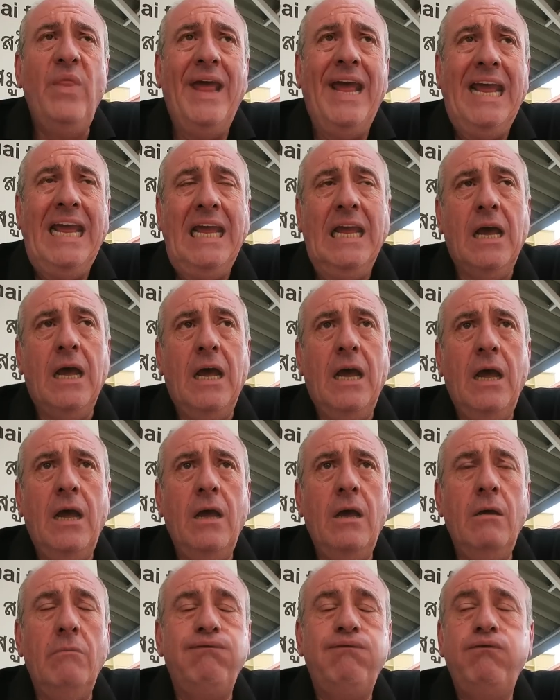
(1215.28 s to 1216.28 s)

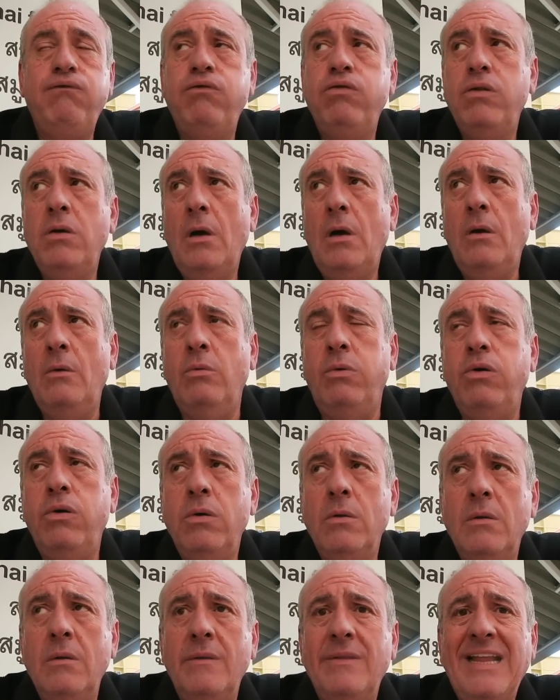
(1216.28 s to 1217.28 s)
The
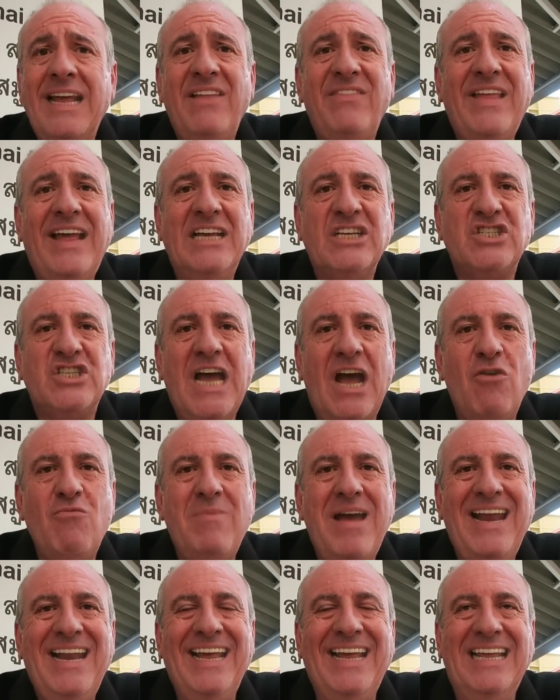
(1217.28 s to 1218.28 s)
there's so
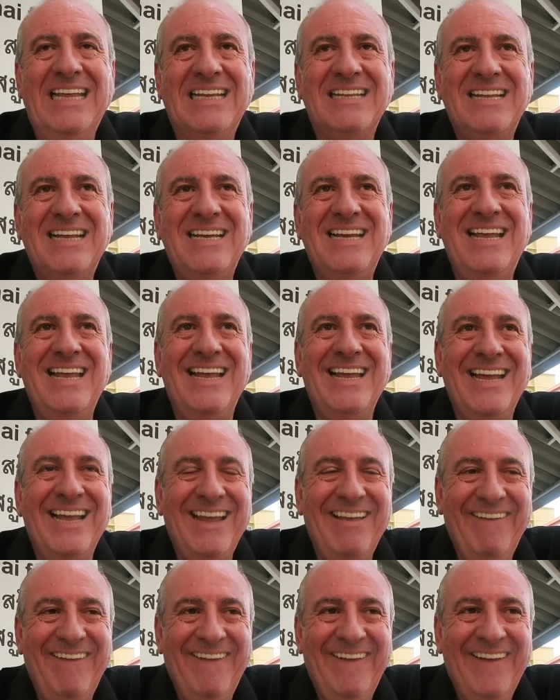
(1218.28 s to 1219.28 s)
many.
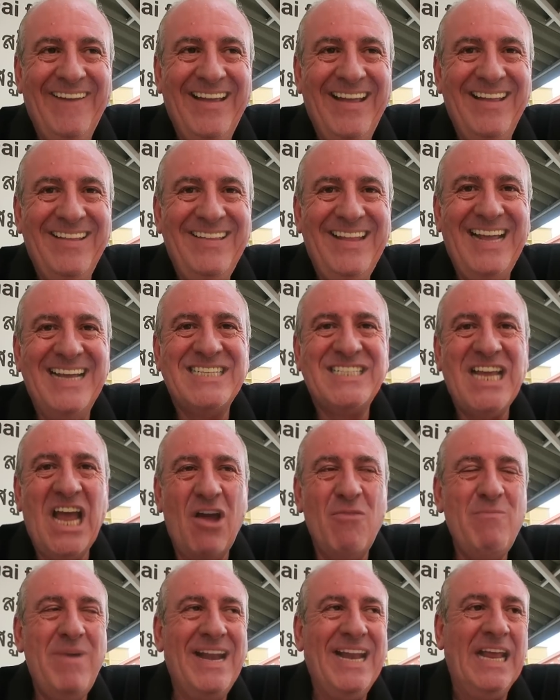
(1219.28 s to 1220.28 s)
There's
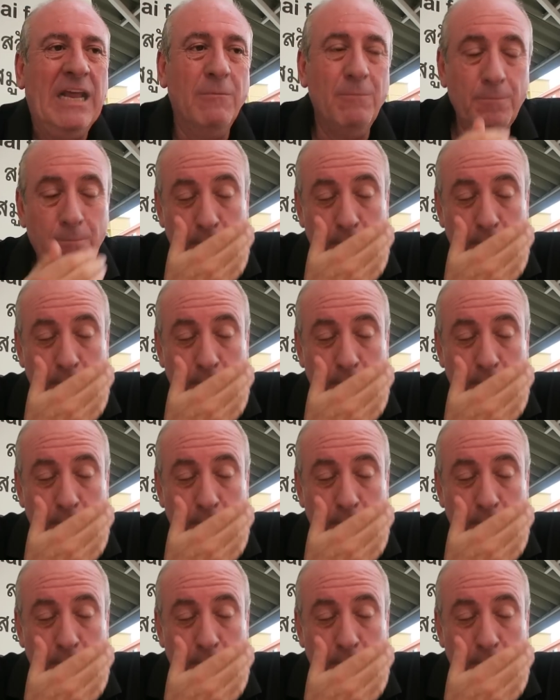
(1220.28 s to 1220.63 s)
so many.